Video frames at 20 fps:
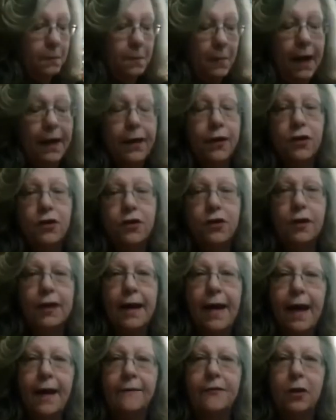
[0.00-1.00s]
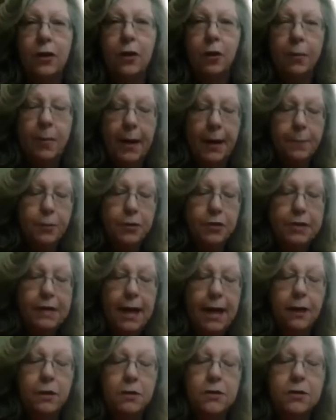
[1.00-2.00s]
I usually have a little paper
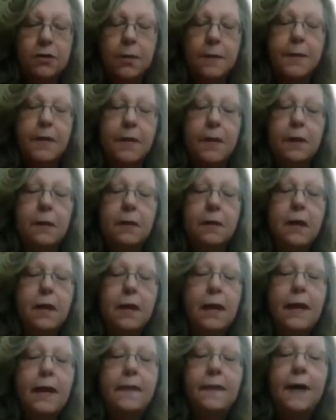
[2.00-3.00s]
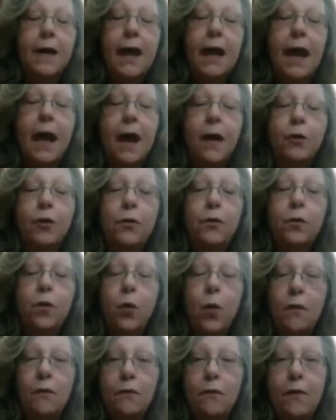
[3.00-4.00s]
towel or something. Then I would
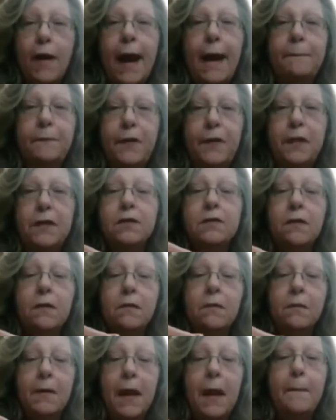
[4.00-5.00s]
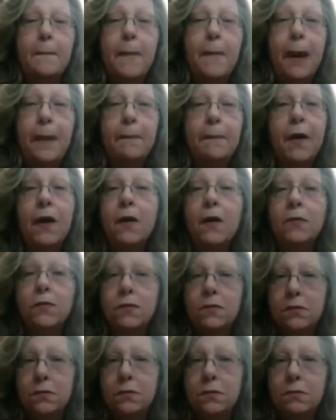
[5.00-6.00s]
wrap this around my
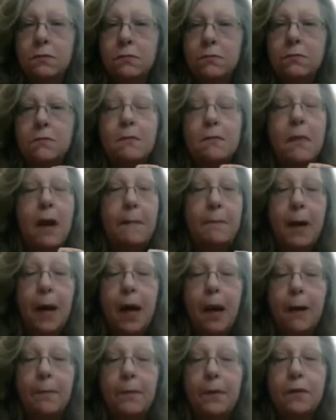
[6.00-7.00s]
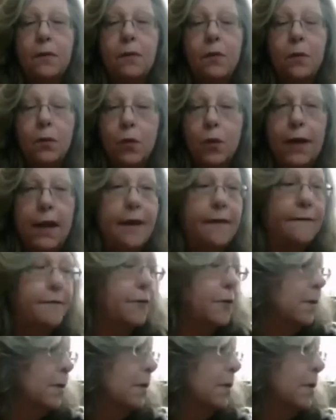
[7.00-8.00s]
post, my bobbin, whatever.